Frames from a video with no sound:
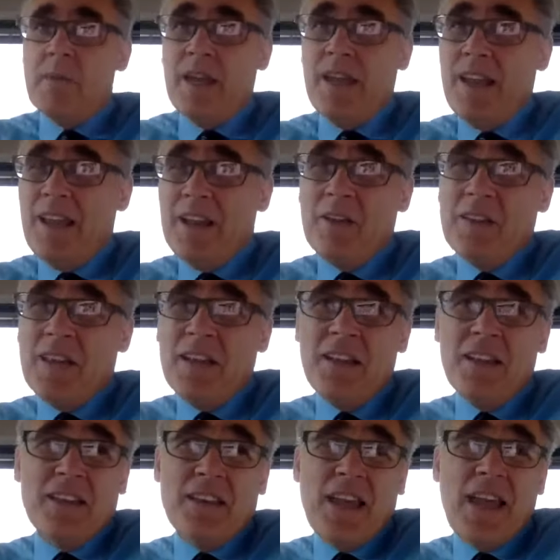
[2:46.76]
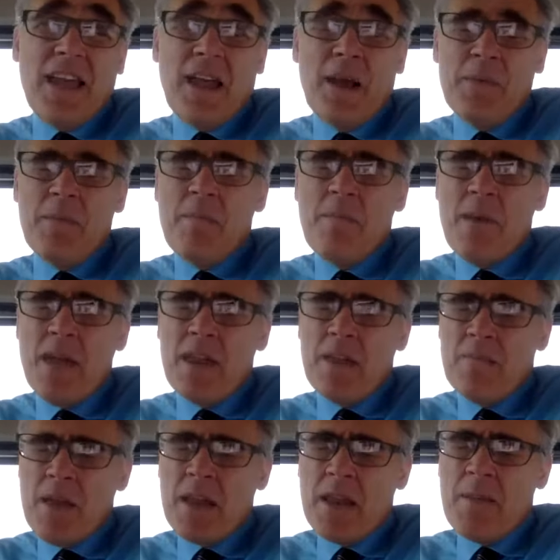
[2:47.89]
And at the end of the day, I mean,
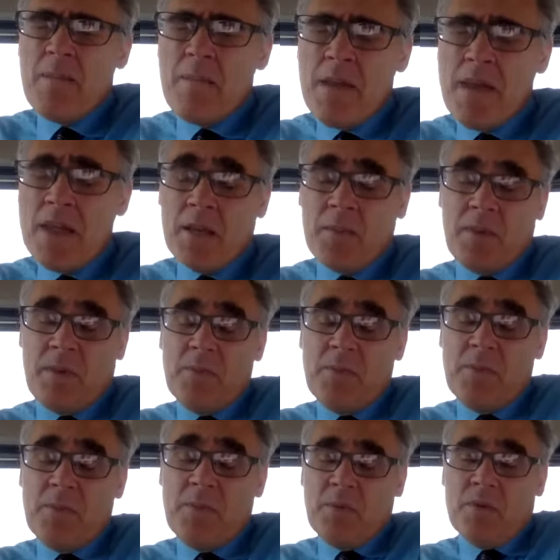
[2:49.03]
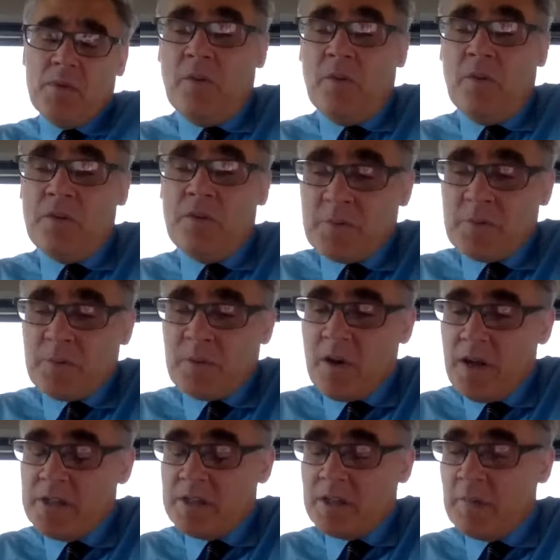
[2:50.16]
many people were involved in this
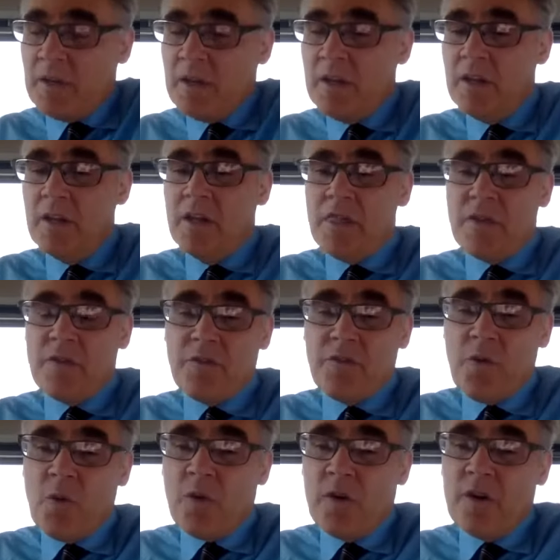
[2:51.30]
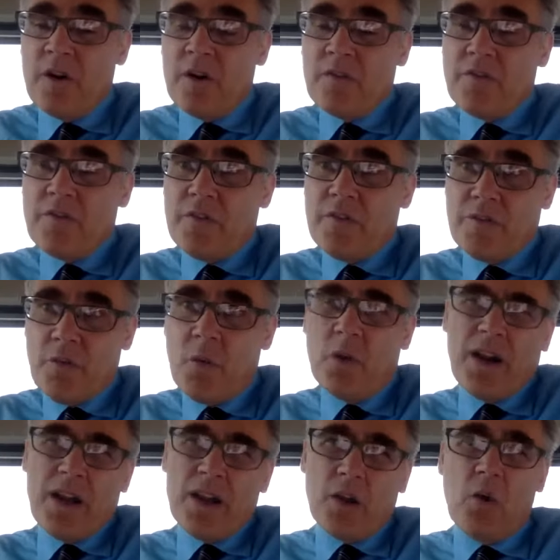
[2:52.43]
project, but the 4
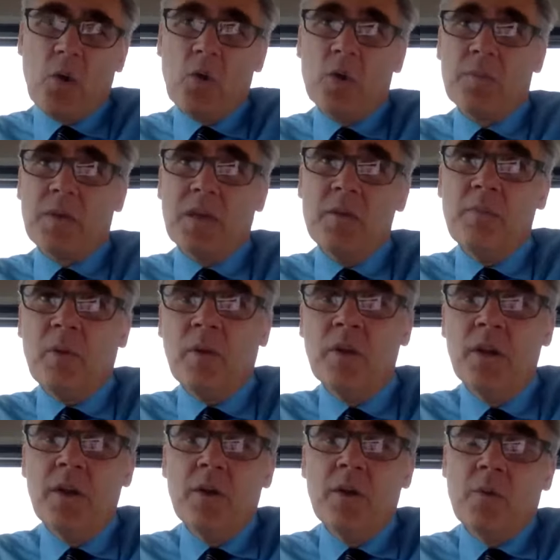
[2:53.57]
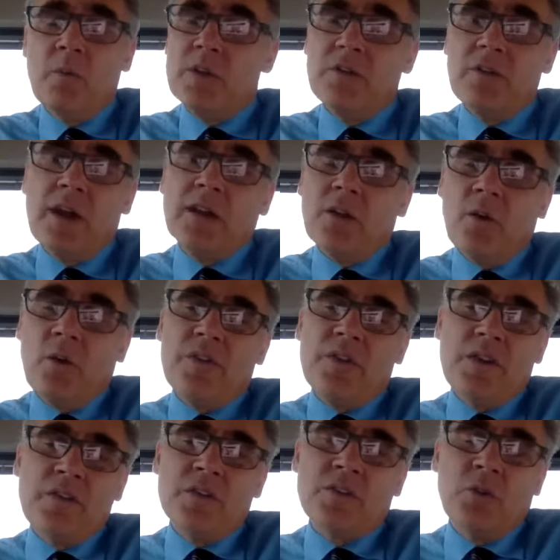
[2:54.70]
kind of core people, we tracked the whole thing
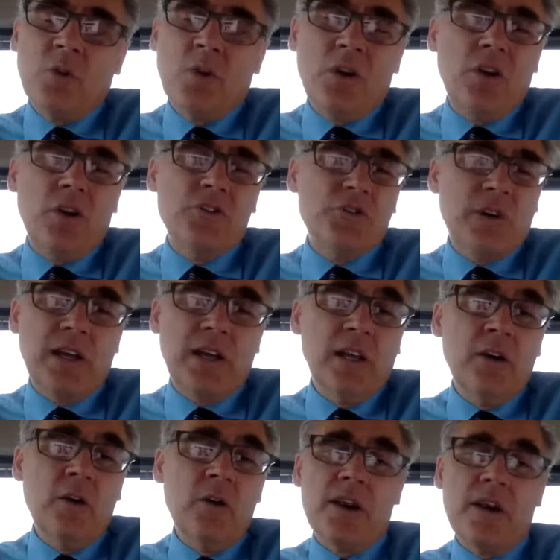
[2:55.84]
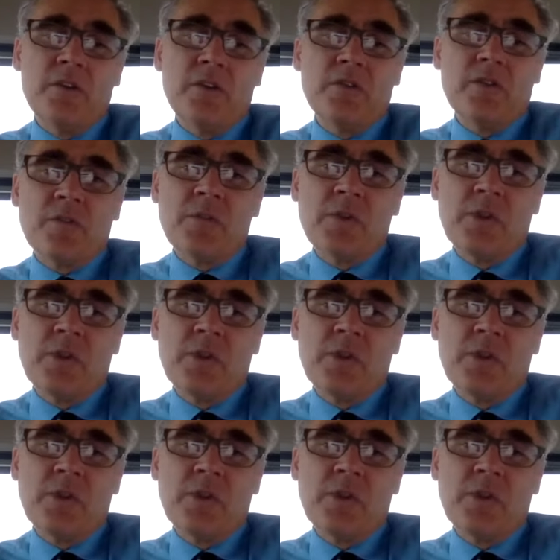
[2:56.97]
in this tool called Trello. I don't know if you're familiar.